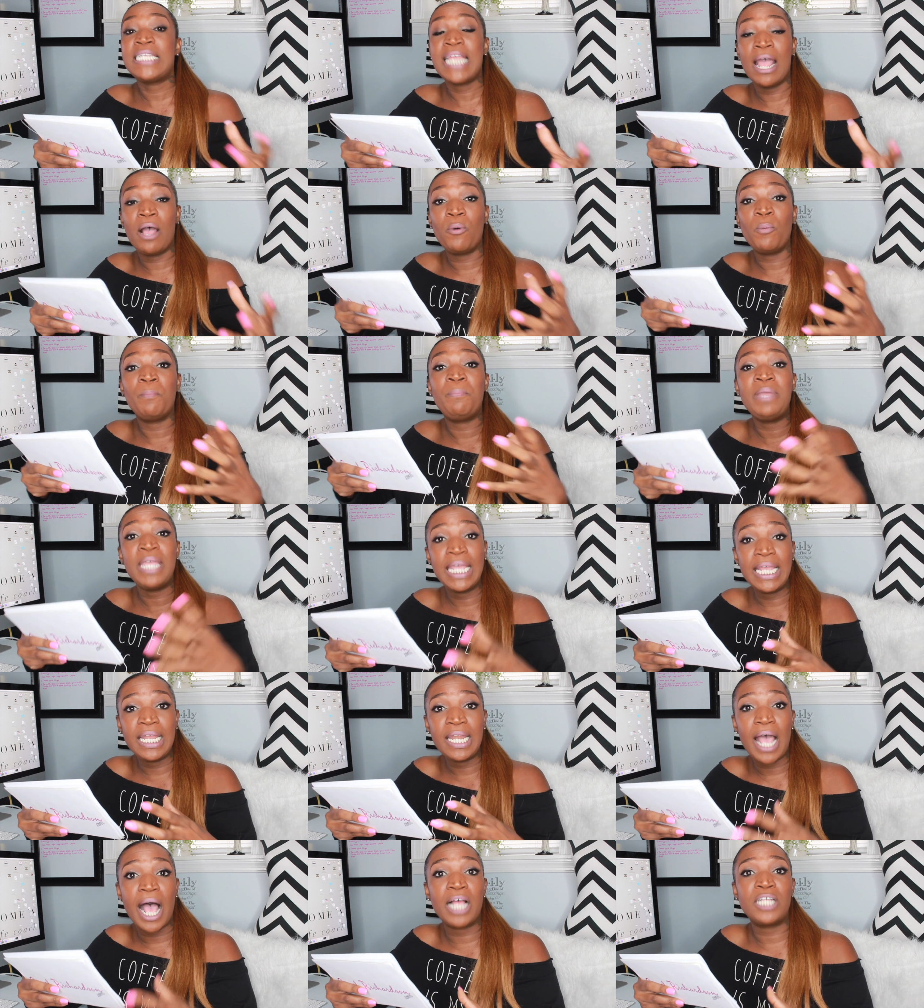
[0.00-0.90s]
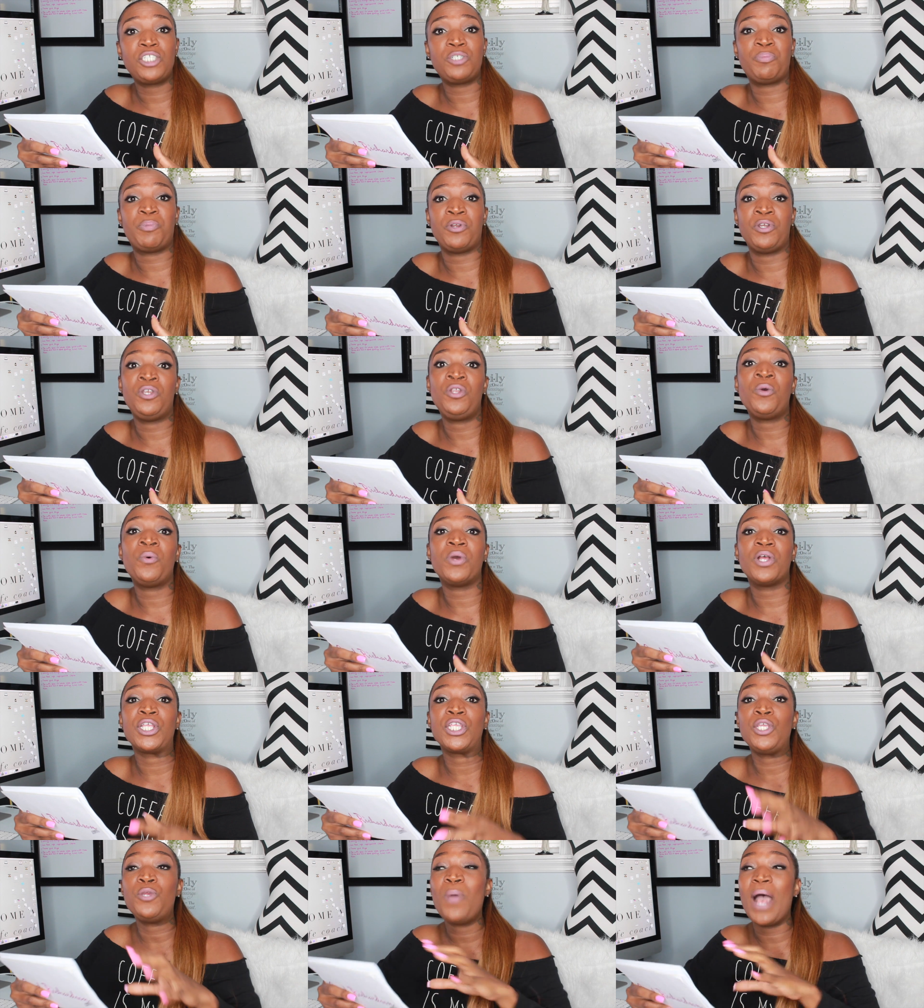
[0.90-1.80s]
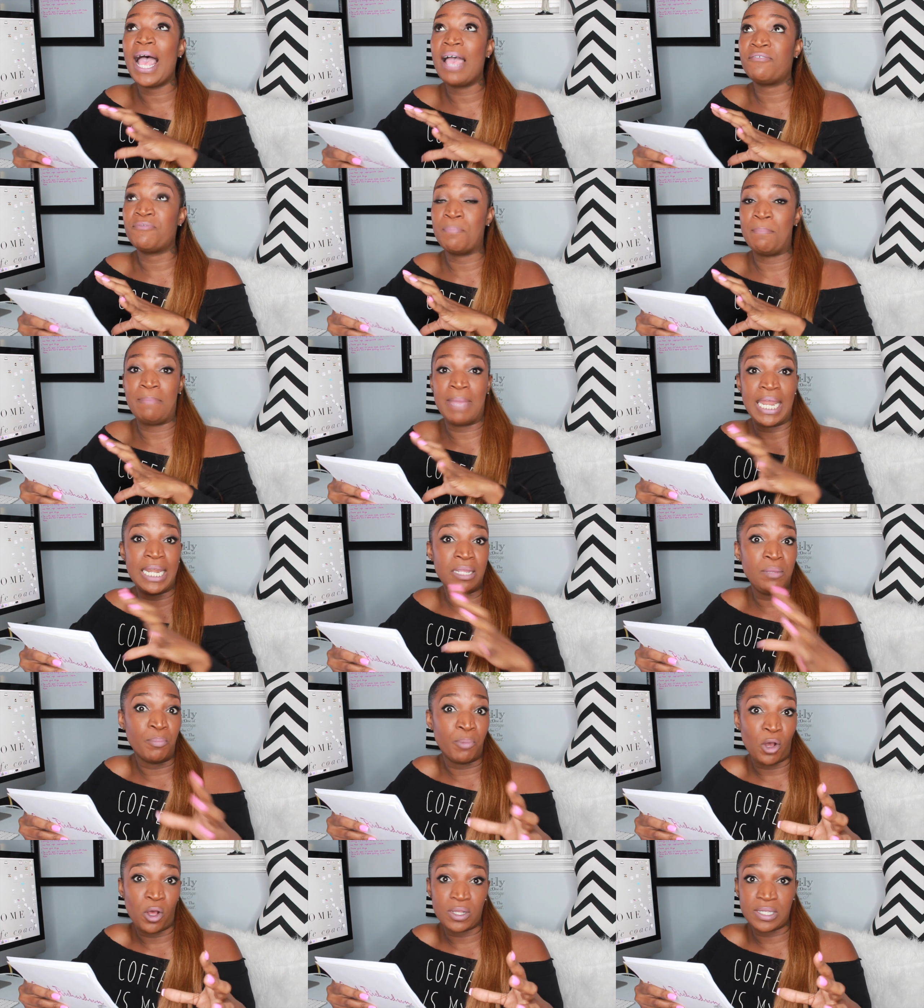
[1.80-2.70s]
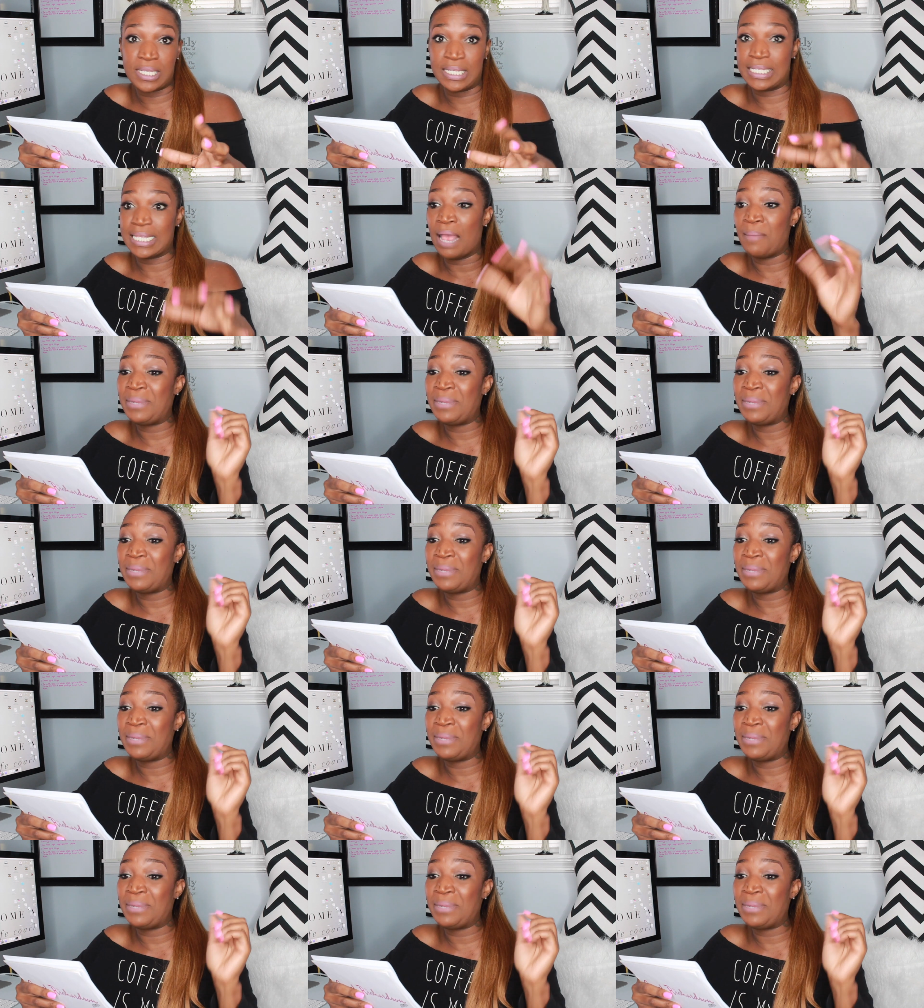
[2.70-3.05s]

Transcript: Now, being an entrepreneur, you have many bosses.